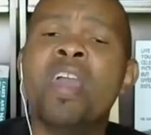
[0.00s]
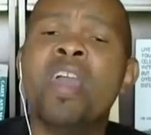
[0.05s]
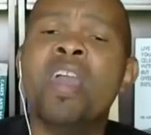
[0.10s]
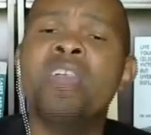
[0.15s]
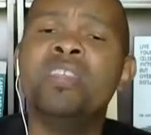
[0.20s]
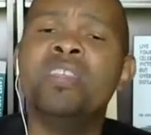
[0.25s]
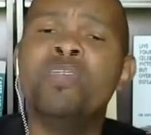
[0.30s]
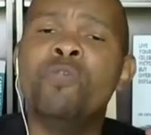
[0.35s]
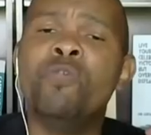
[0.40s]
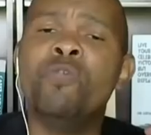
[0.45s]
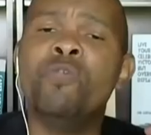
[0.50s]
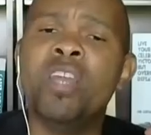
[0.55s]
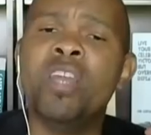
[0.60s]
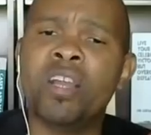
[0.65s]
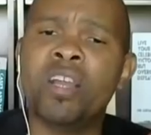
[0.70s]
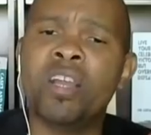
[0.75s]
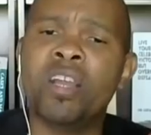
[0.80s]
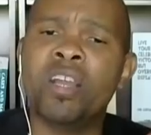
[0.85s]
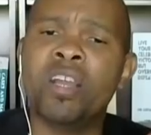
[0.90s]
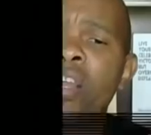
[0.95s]
And if we
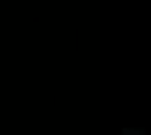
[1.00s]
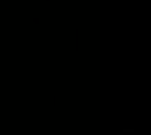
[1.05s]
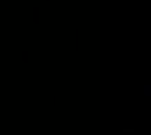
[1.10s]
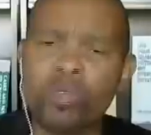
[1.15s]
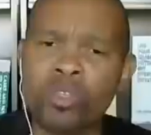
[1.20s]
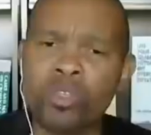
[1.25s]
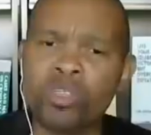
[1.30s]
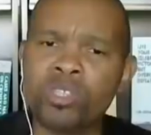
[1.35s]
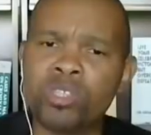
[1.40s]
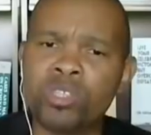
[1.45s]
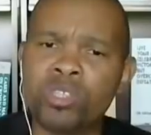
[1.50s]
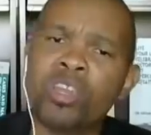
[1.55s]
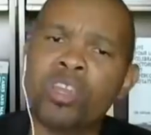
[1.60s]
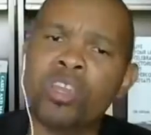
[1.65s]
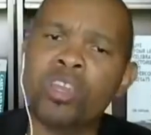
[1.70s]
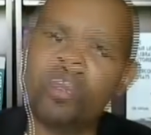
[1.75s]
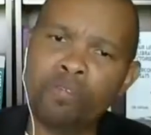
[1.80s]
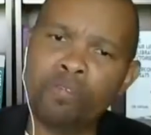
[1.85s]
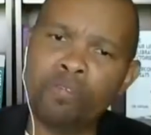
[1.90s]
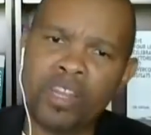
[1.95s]
then agree with you, we say,
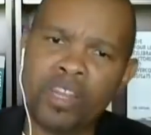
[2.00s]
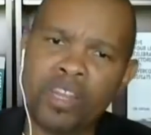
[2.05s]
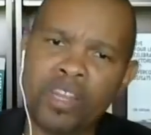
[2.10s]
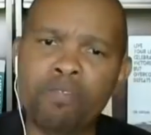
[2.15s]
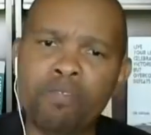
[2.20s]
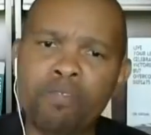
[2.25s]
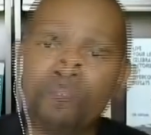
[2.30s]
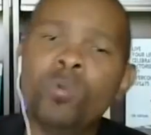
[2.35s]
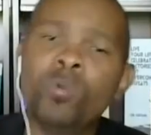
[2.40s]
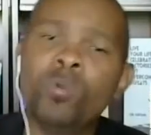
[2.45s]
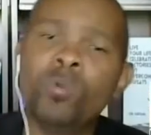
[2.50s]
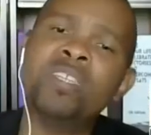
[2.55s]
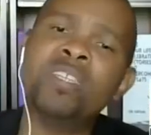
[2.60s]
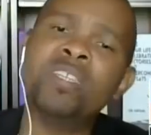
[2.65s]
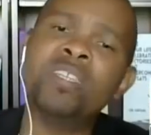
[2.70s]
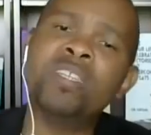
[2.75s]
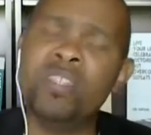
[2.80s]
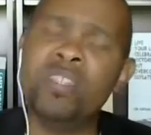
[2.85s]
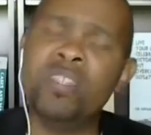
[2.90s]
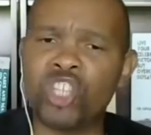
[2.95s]
okay, no, fair enough, we'll
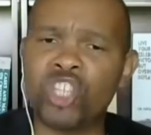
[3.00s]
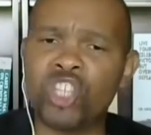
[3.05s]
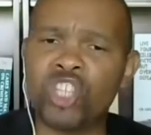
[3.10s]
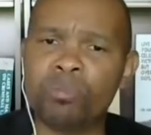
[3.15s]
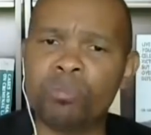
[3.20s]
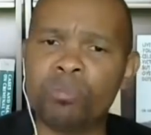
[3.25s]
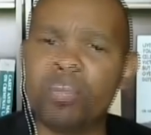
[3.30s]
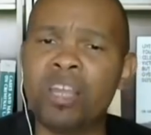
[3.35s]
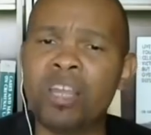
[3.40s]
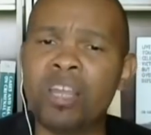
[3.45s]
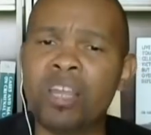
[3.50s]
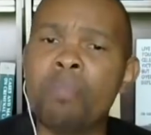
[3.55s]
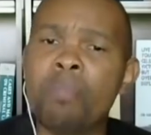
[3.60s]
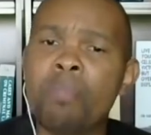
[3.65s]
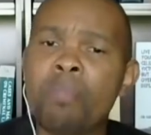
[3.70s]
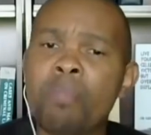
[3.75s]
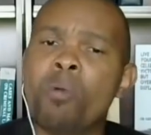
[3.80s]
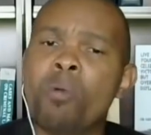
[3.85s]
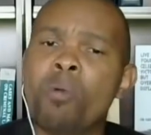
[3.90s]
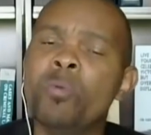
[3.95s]
rescind the judgment. And
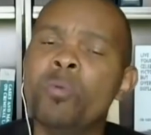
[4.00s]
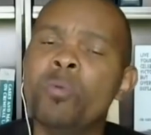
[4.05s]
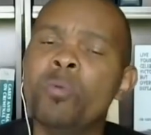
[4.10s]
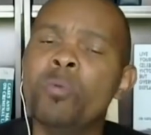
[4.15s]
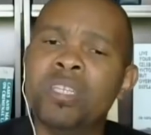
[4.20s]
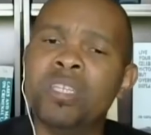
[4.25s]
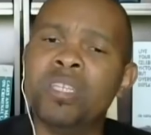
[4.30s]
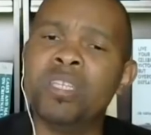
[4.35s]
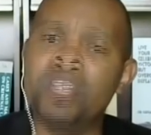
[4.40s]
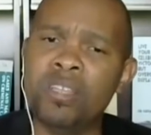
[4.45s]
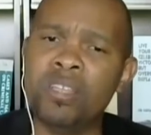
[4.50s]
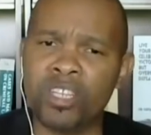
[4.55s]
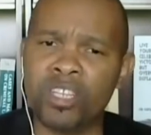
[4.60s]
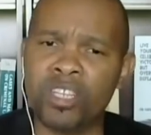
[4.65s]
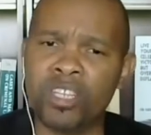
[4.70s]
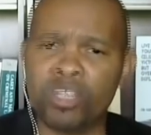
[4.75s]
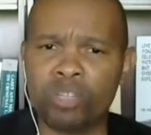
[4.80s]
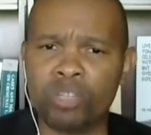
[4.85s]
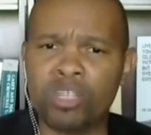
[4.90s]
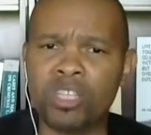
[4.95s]
remember, when we rescind
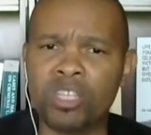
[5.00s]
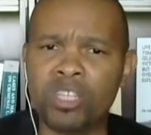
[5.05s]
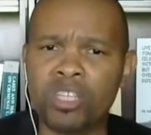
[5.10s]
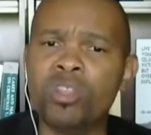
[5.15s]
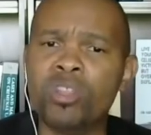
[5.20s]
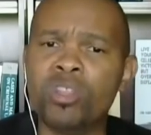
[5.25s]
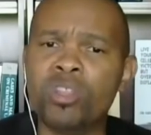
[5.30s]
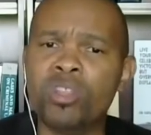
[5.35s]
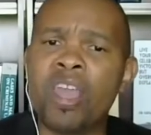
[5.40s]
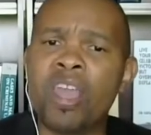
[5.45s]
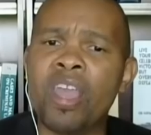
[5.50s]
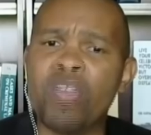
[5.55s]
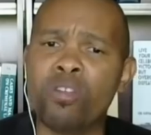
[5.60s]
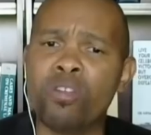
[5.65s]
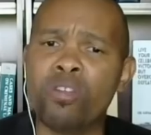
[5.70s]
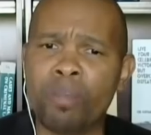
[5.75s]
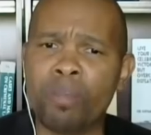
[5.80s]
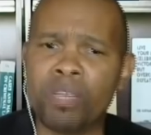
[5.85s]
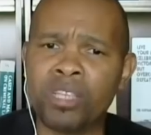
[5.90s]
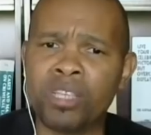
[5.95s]
the judgment, it's not the
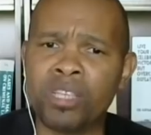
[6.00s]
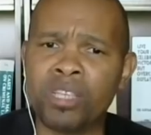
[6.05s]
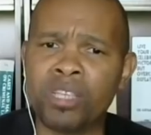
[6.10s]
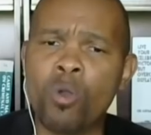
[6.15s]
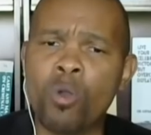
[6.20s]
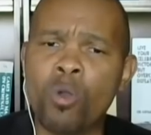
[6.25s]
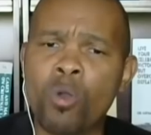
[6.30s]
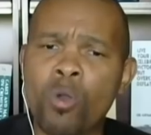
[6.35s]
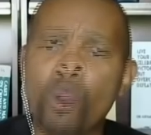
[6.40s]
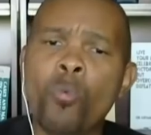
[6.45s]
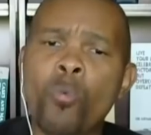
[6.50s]
end of the matter.